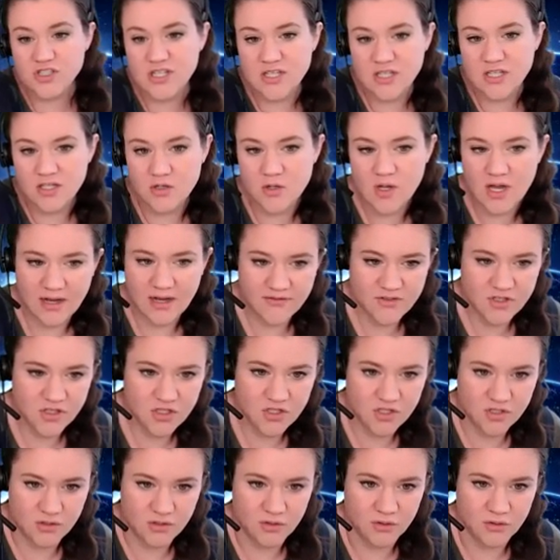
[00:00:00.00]
thing that you have to
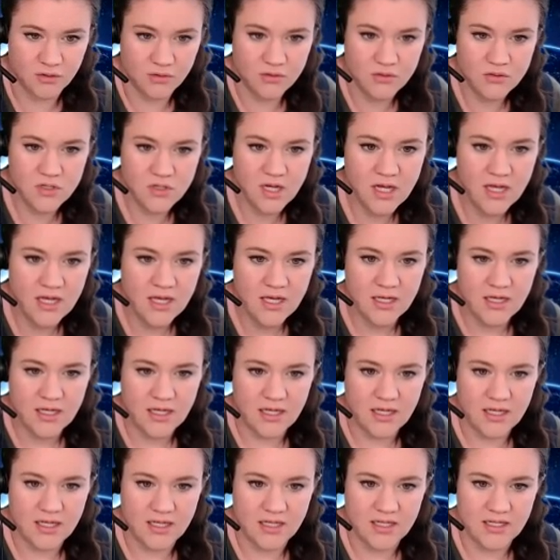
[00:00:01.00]
do
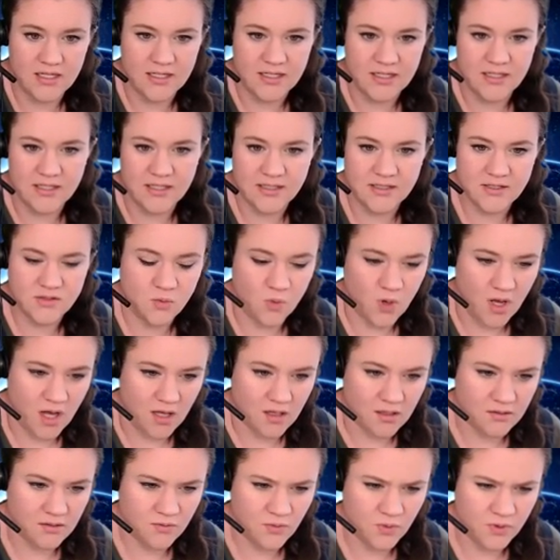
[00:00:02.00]
is,
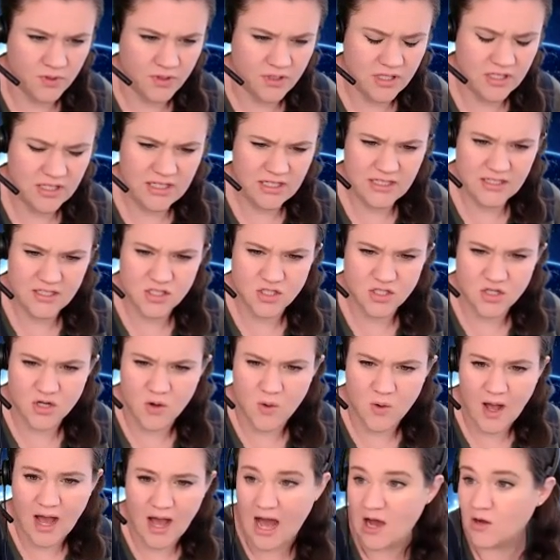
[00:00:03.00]
well, we need to know
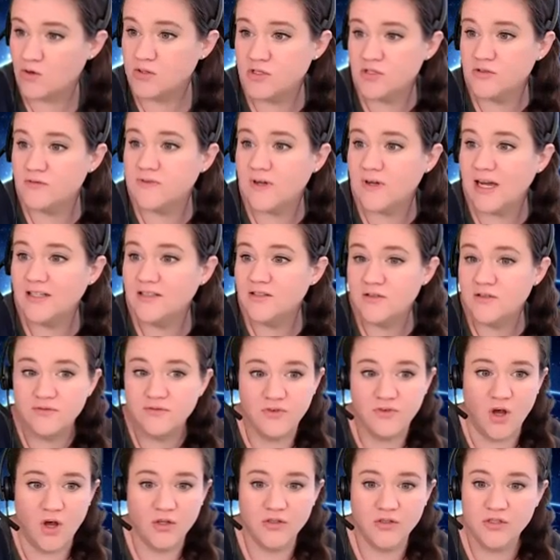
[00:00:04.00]
how to find the
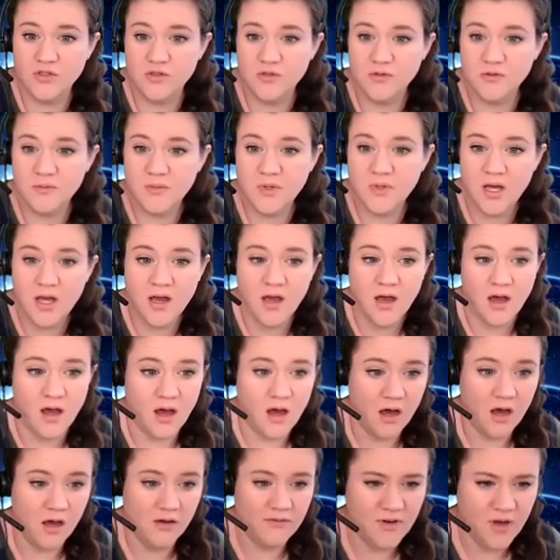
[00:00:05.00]
volume
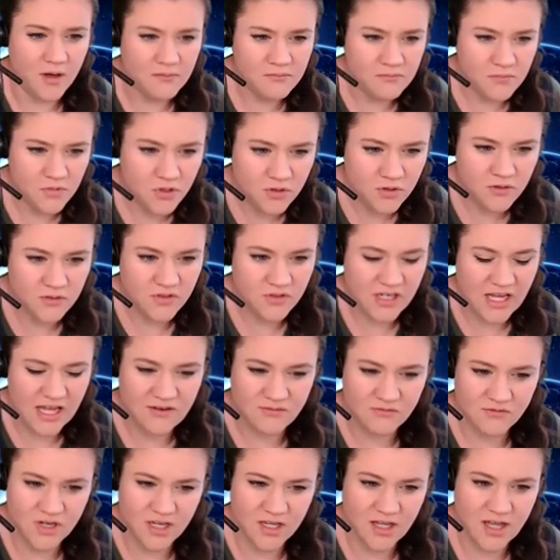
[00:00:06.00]
of a moon and
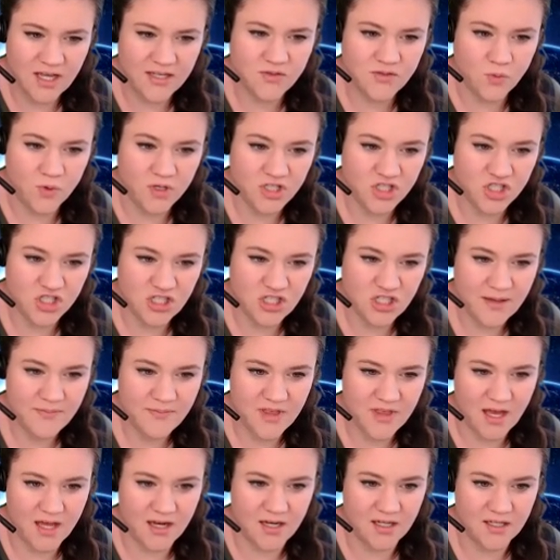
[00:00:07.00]
realize what shape
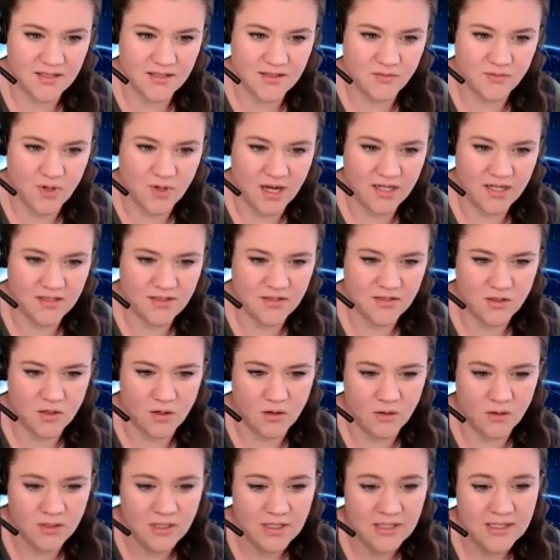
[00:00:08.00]
that is, right?
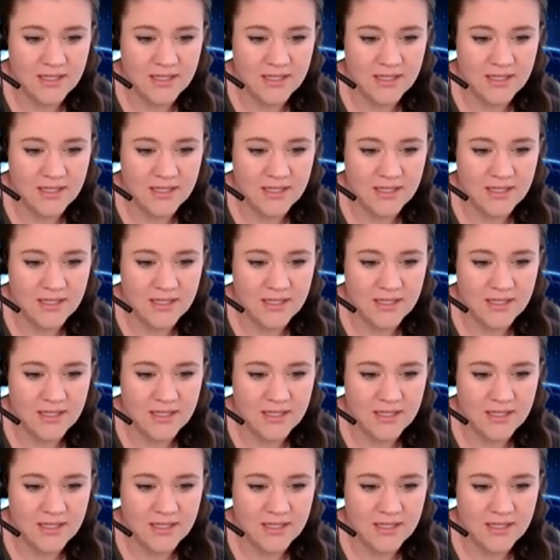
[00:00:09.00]
So